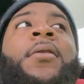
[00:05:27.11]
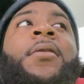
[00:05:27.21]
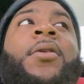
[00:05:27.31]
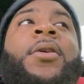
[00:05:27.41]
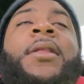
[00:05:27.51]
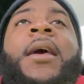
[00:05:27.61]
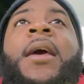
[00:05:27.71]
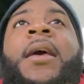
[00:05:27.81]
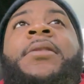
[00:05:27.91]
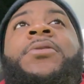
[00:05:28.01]
looked at
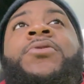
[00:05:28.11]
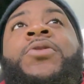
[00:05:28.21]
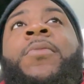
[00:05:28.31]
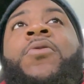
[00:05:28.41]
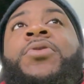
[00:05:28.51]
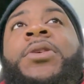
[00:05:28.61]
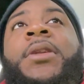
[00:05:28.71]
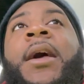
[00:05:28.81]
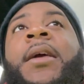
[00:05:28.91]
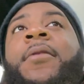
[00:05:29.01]
as some smoke just
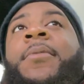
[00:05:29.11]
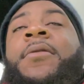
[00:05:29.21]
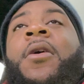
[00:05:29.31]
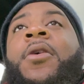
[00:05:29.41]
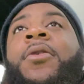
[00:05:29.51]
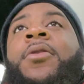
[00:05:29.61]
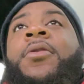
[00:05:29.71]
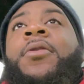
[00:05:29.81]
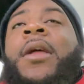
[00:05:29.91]
like him, is all good.